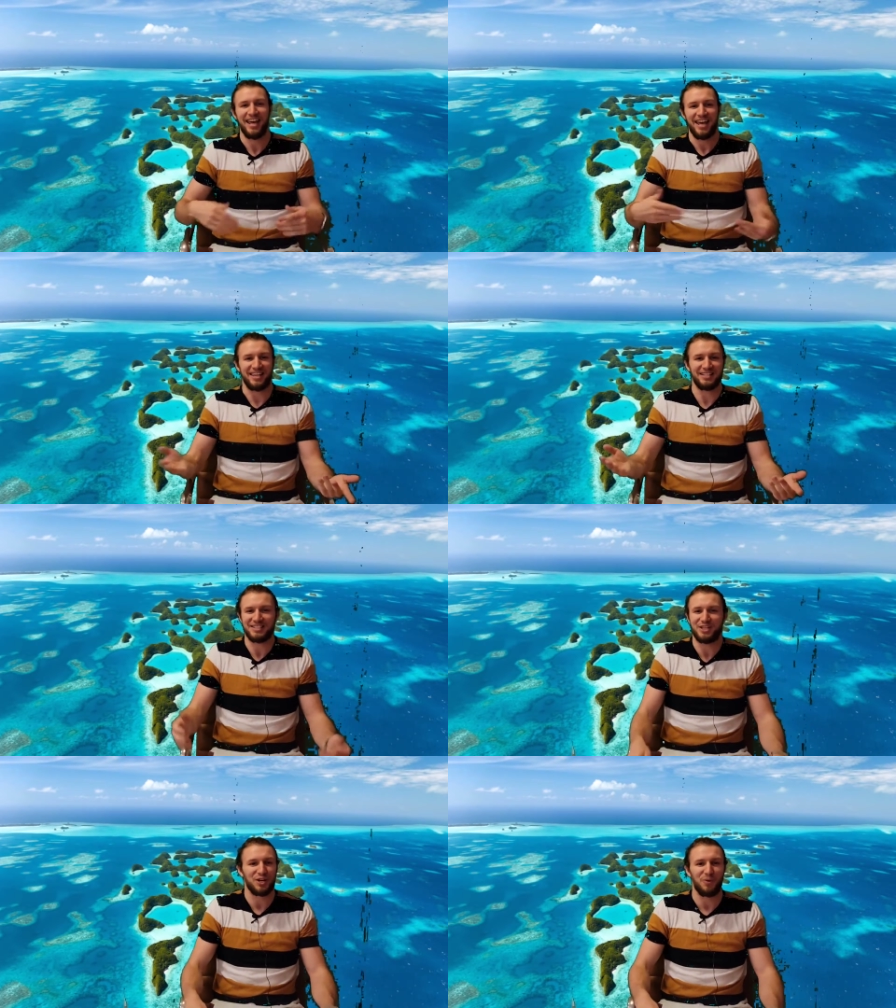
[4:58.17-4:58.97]
They
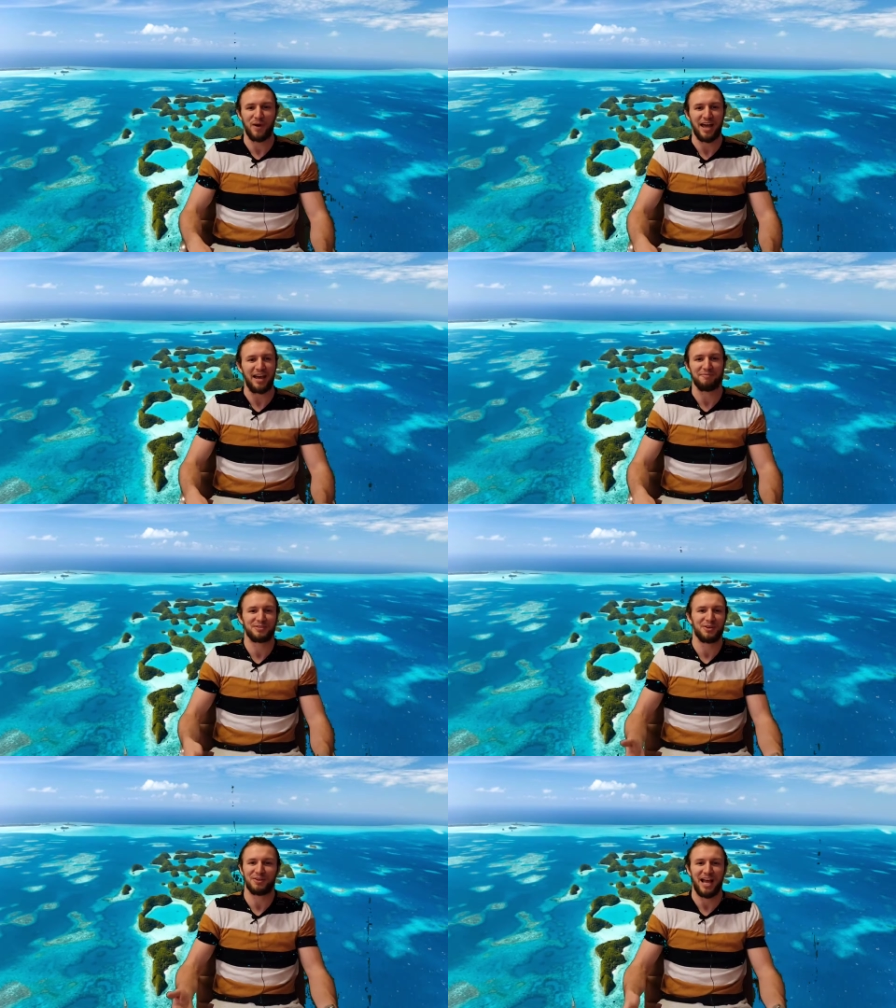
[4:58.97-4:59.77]
just took away. I'm
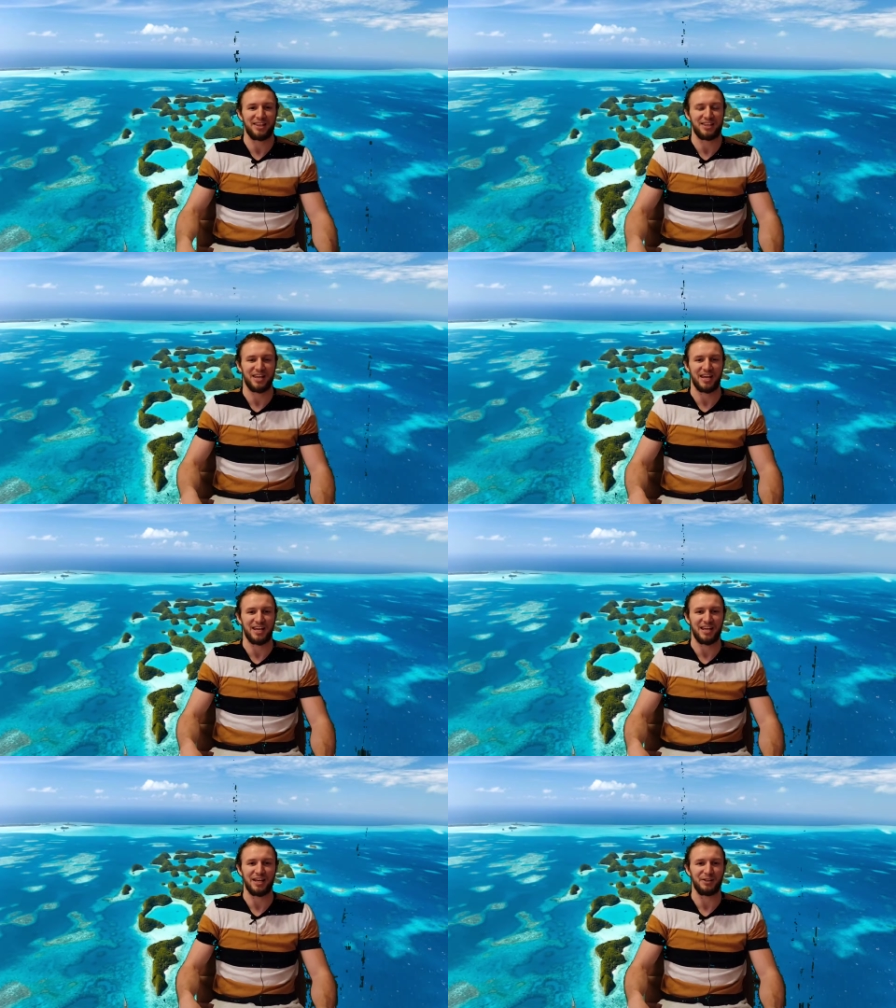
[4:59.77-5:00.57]
so glad that
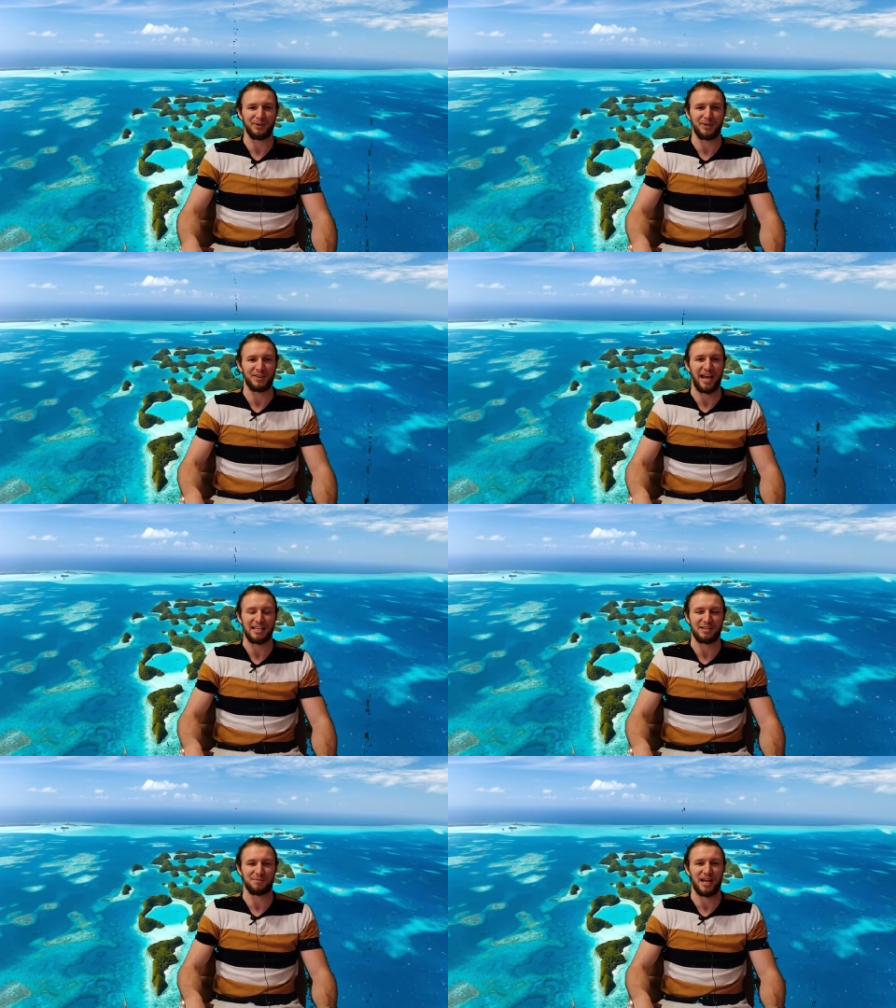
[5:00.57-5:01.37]
they included
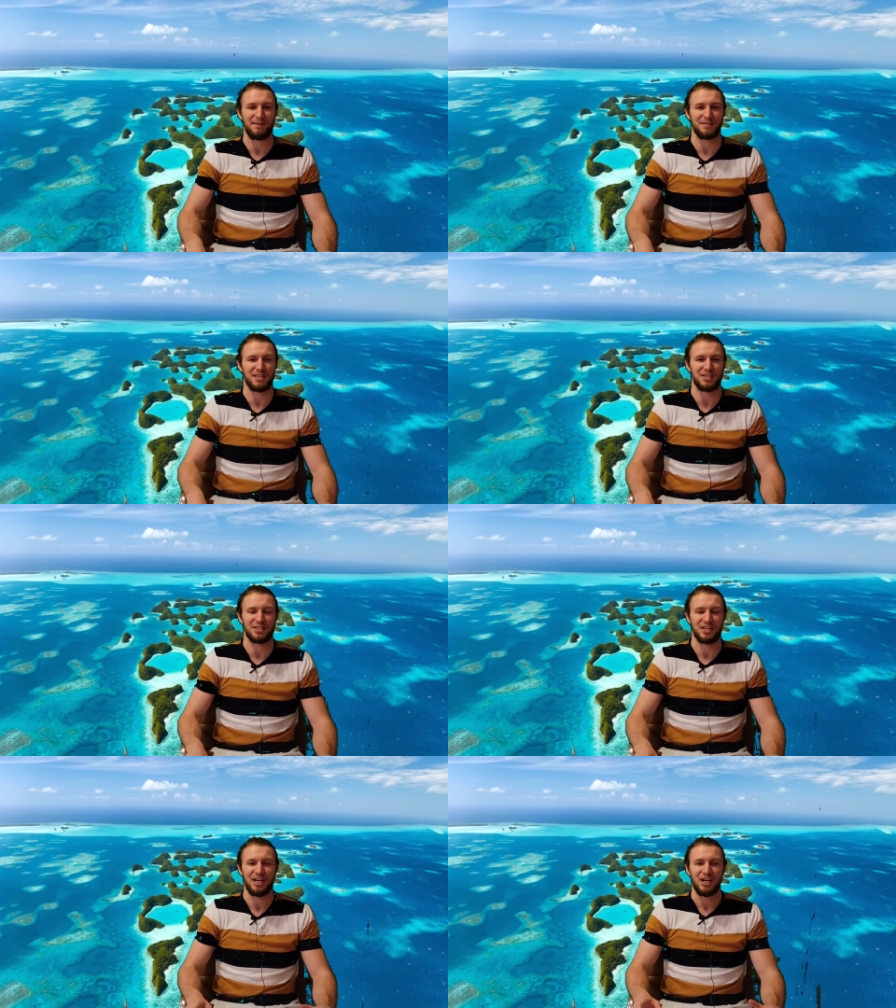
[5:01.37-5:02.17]
that. Sometimes
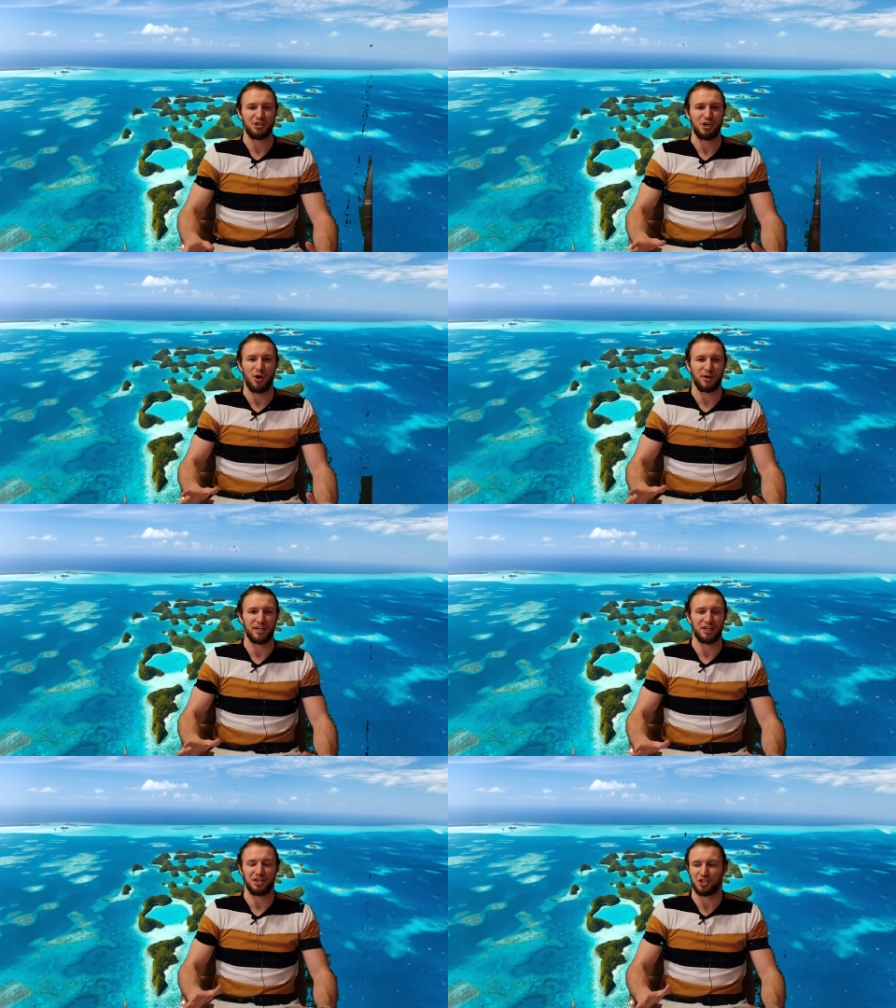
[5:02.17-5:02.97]
this show
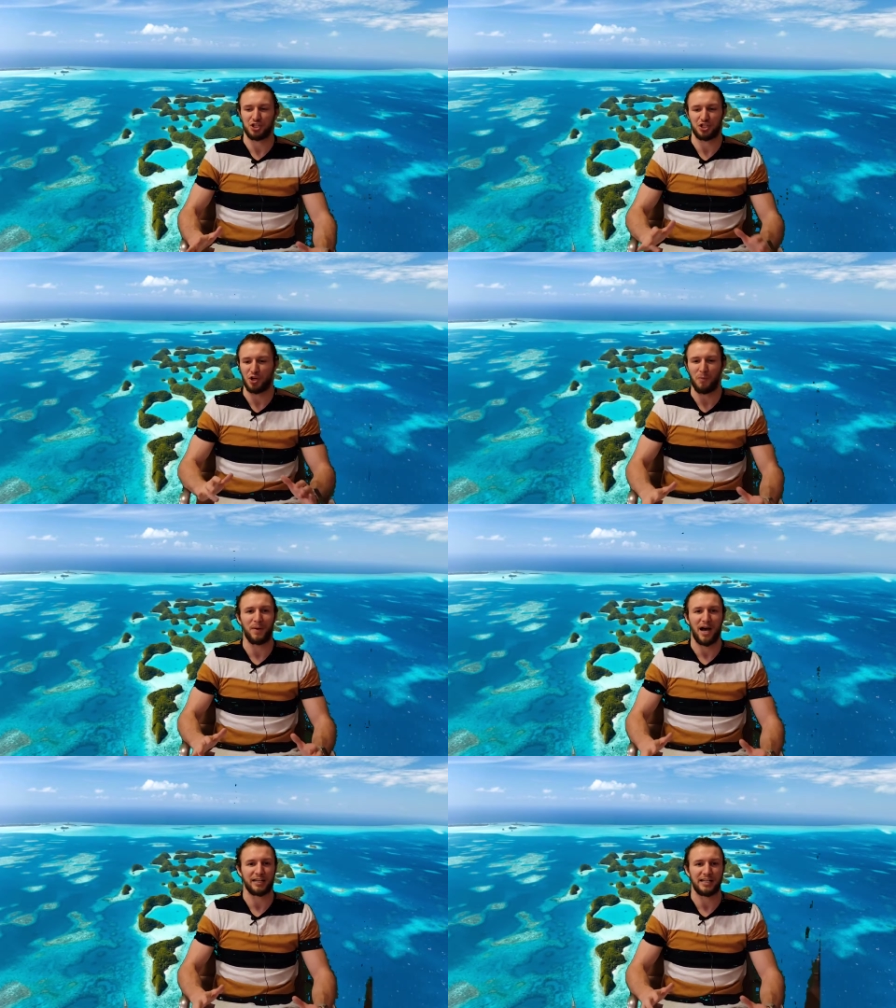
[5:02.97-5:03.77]
can get just so bogged